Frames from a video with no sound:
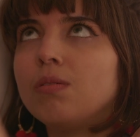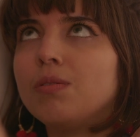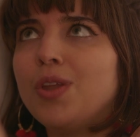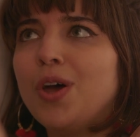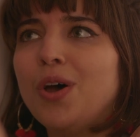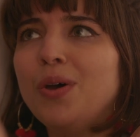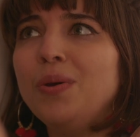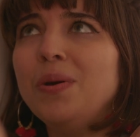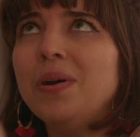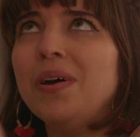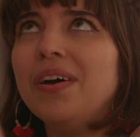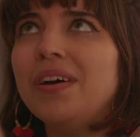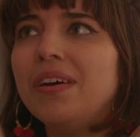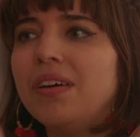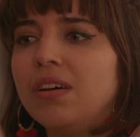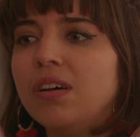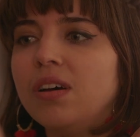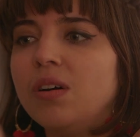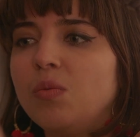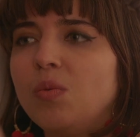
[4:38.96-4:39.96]
No.
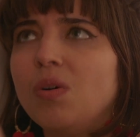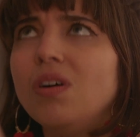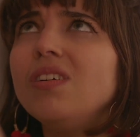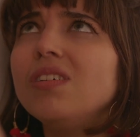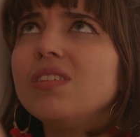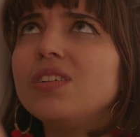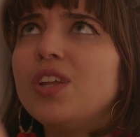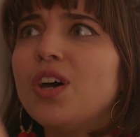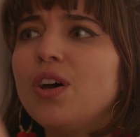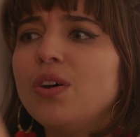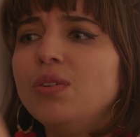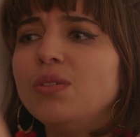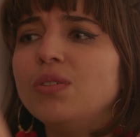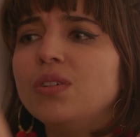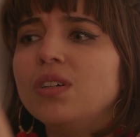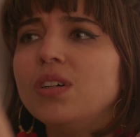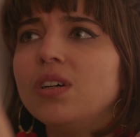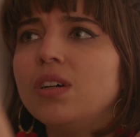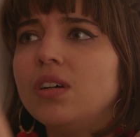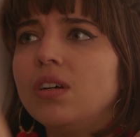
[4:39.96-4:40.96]
What? No.
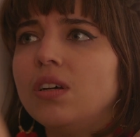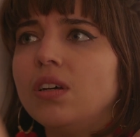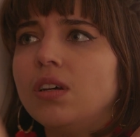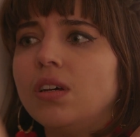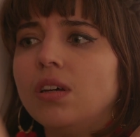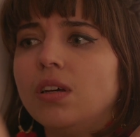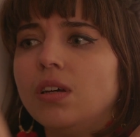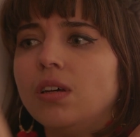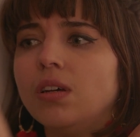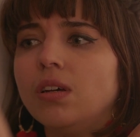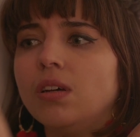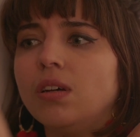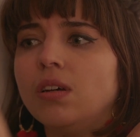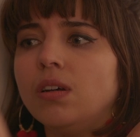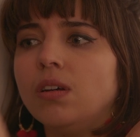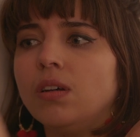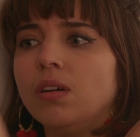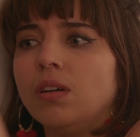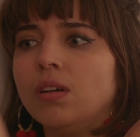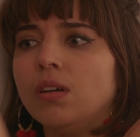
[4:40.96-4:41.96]
I just slapped his
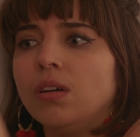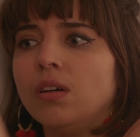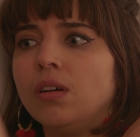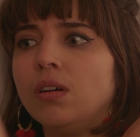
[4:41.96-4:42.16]
dick.